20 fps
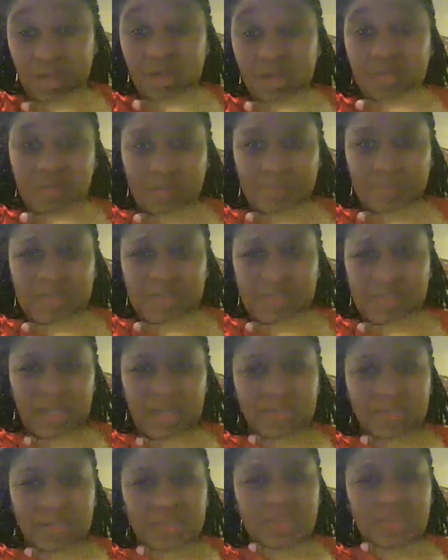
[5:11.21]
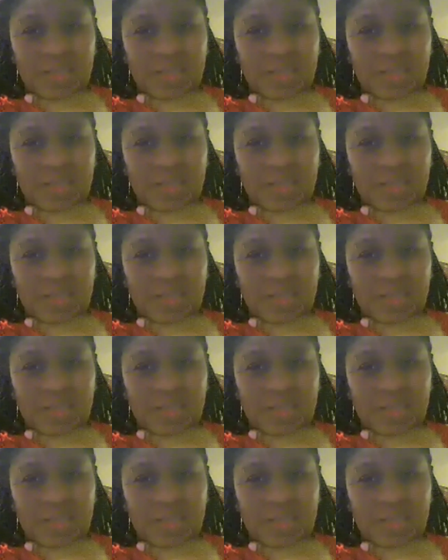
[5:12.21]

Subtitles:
So I started telling